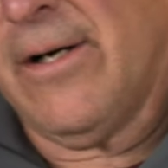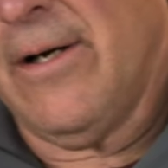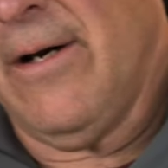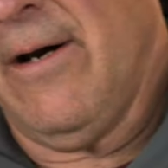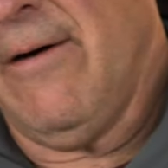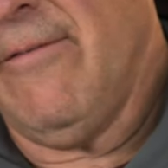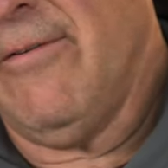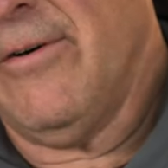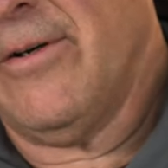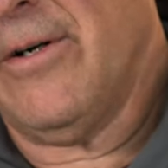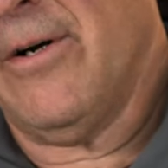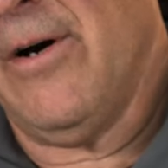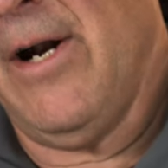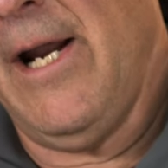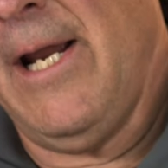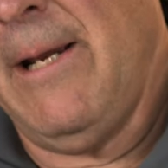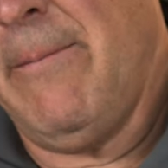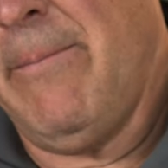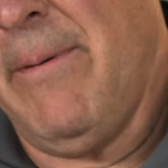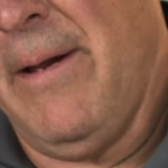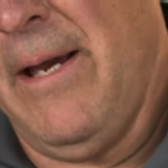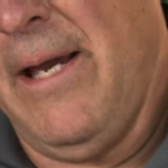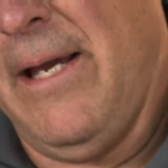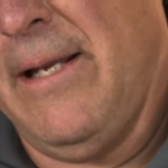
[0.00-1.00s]
of a
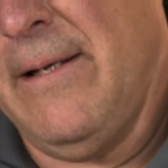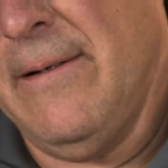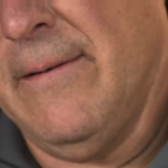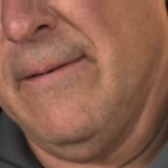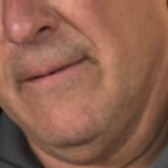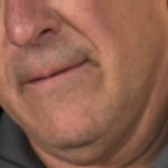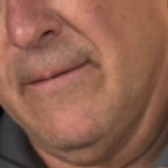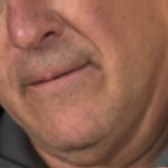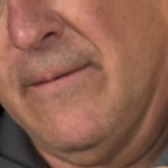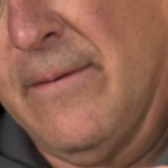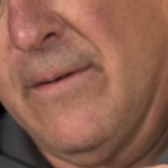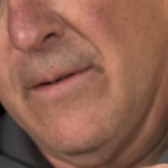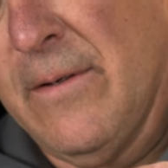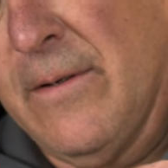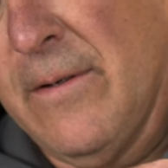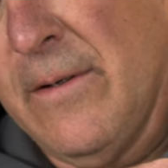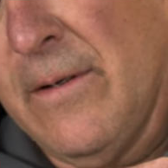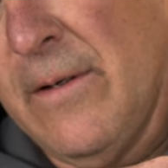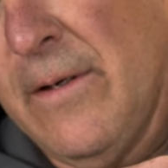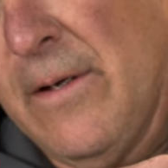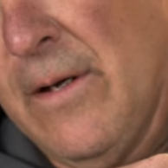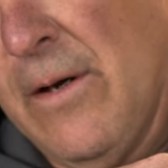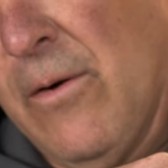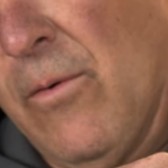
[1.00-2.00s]
crankbait,
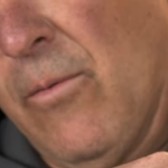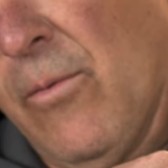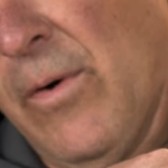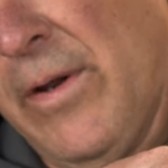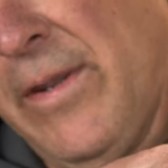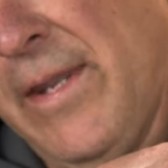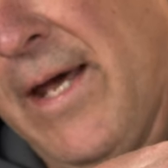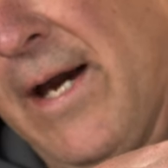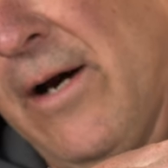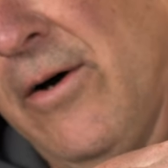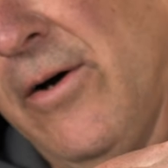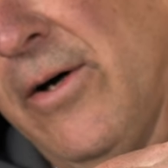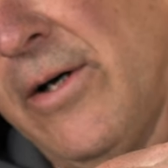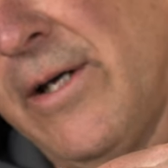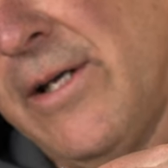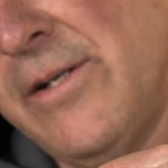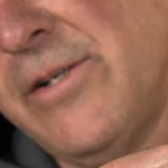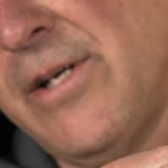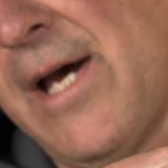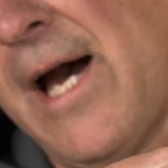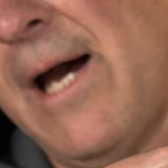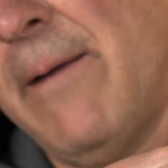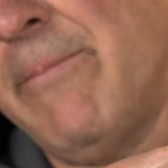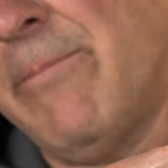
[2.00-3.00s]
when that hook is
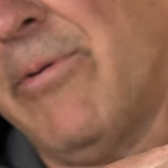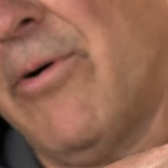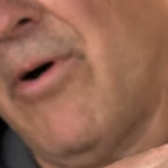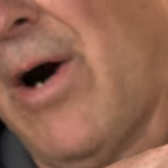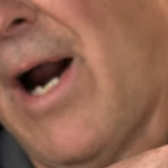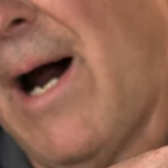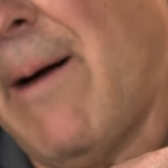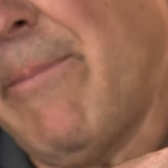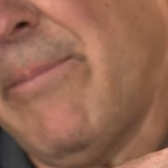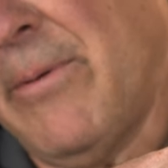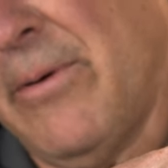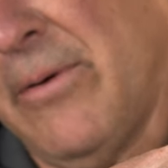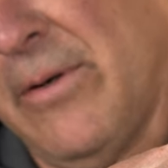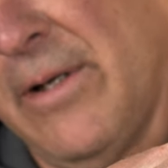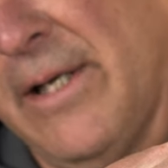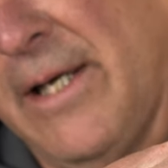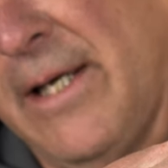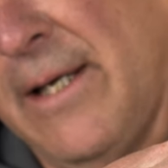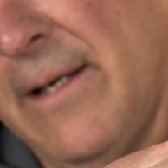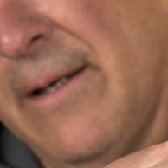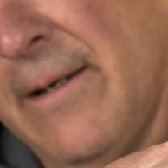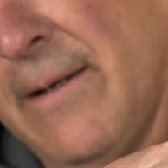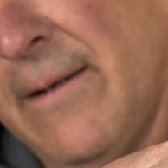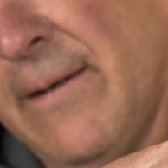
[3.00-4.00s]
on properly,
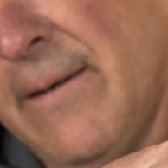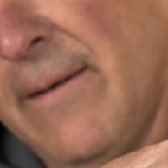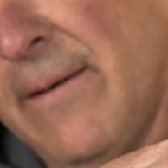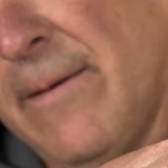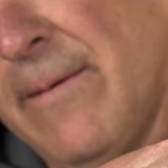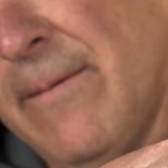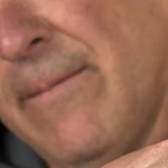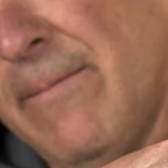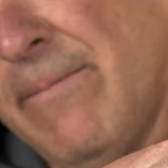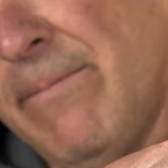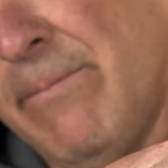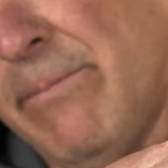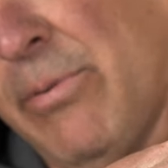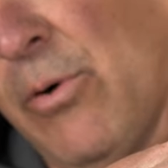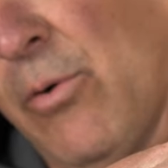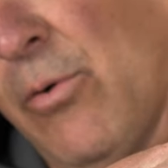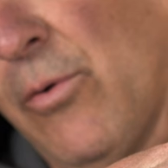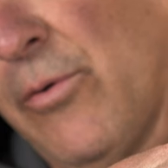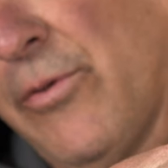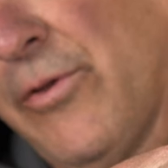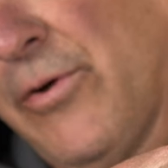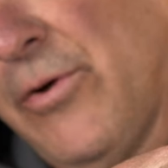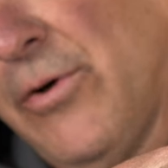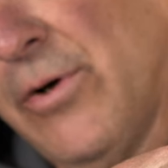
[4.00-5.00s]

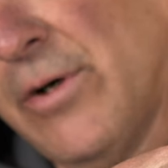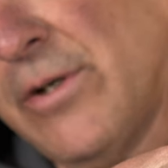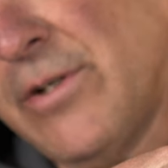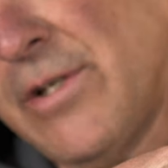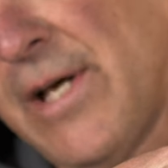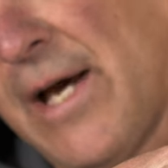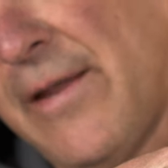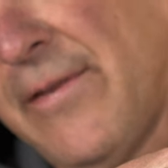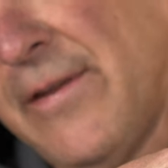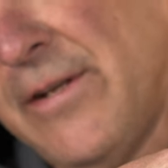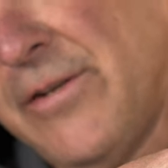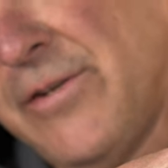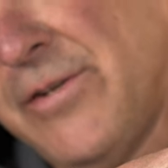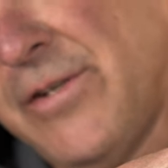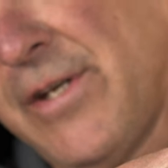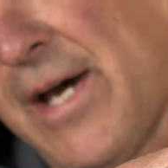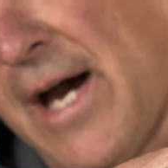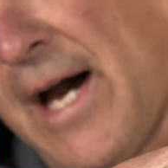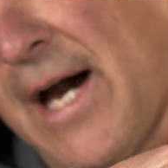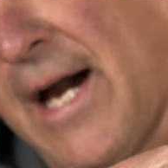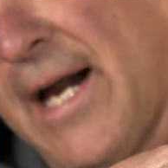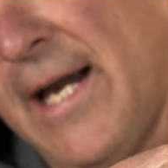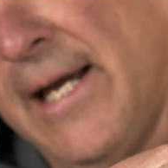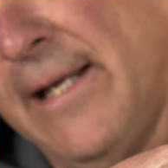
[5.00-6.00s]
both hooks on the
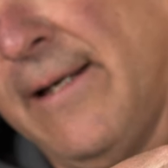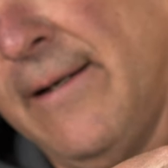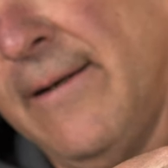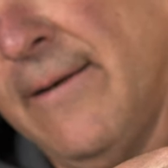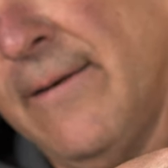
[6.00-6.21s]
side,